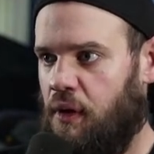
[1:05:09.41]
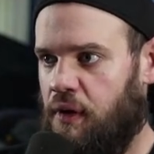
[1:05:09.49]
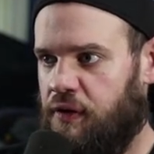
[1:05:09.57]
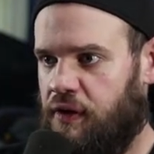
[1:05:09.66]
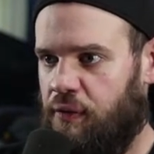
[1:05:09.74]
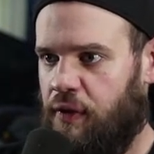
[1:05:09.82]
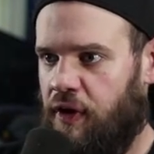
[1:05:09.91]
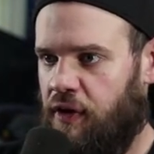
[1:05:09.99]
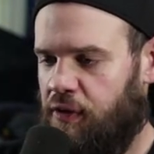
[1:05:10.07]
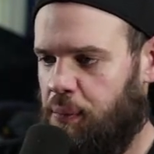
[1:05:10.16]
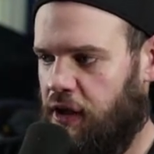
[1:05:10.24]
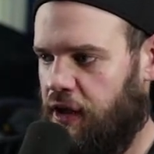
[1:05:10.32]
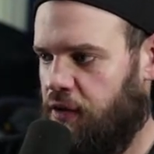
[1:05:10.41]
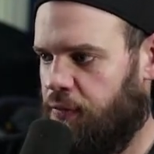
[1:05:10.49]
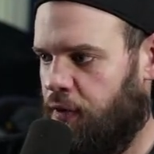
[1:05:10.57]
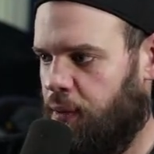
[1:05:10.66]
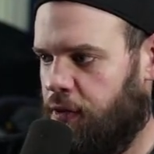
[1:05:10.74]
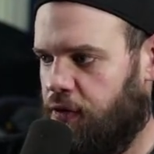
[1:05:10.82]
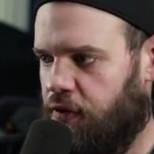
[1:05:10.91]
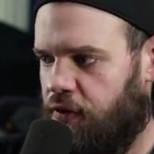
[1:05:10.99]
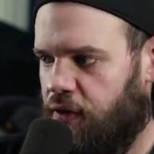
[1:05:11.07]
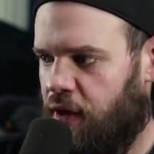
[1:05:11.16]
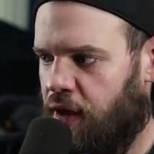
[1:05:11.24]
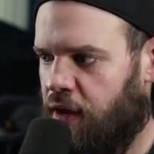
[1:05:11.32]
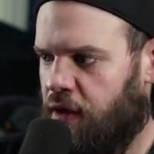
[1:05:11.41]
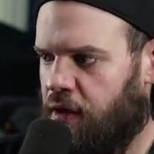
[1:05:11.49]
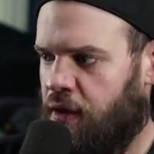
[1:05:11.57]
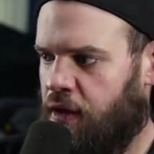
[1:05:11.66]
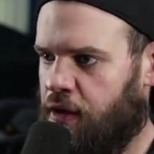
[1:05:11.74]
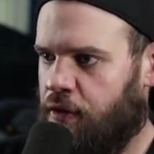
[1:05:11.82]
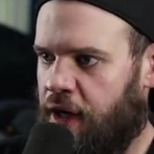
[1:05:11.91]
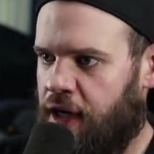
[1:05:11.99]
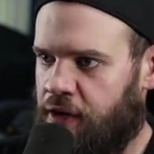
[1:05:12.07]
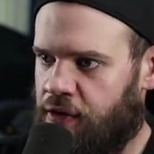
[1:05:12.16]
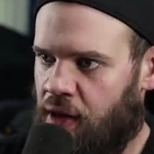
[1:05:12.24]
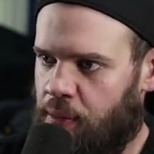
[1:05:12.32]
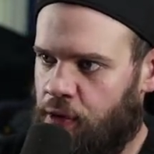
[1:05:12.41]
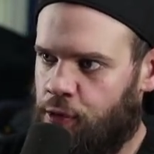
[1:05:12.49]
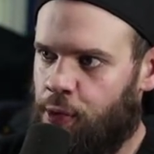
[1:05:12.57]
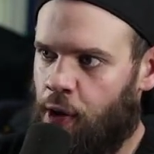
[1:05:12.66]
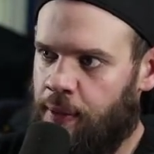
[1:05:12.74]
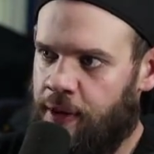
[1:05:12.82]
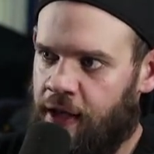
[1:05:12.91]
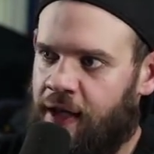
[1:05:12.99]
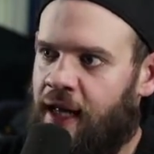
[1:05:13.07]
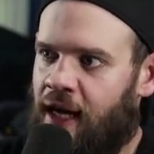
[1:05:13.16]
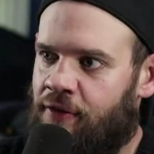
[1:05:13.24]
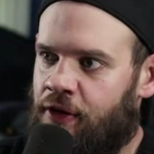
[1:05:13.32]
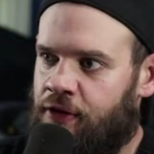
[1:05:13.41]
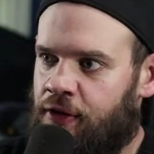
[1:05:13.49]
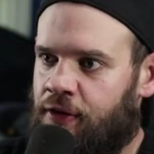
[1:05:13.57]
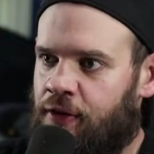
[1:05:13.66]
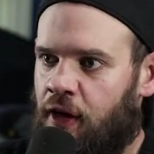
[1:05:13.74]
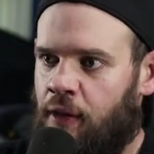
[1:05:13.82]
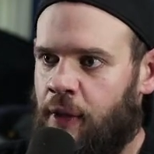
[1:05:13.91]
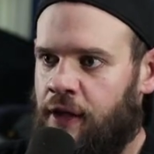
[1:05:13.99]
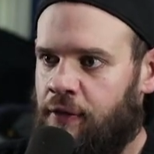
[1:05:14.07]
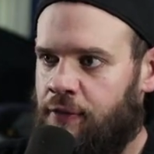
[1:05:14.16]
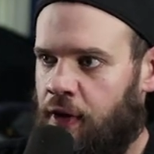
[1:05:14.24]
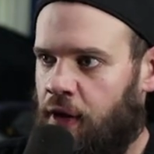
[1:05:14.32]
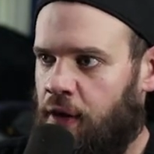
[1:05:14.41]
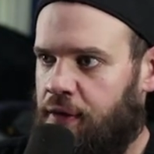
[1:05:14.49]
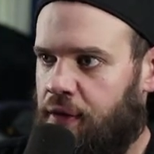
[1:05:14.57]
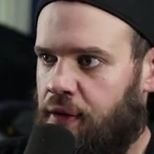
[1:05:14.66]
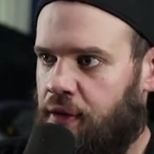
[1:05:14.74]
Let's get rid of this plates verb because it's not a great example. You're probably not going to have this installed by default.